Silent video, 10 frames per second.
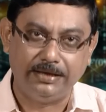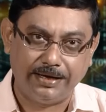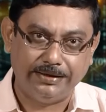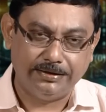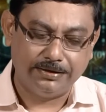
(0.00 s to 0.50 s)

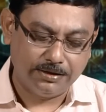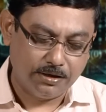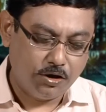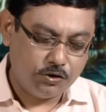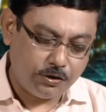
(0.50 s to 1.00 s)
line.
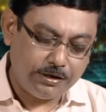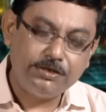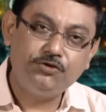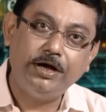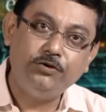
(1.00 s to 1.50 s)
So let
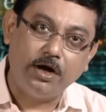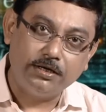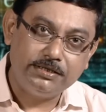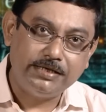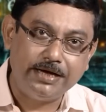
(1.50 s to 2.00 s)
us try to
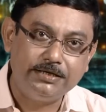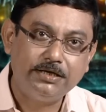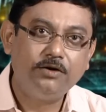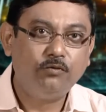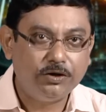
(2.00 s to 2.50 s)
understand
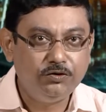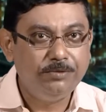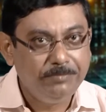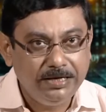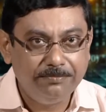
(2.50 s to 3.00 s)
what do
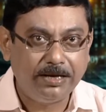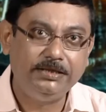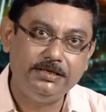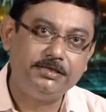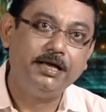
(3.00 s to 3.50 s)
you mean by
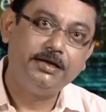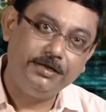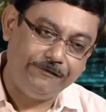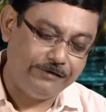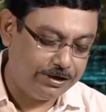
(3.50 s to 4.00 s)
this
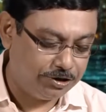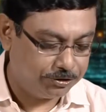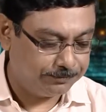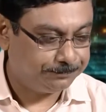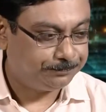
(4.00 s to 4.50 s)
definition.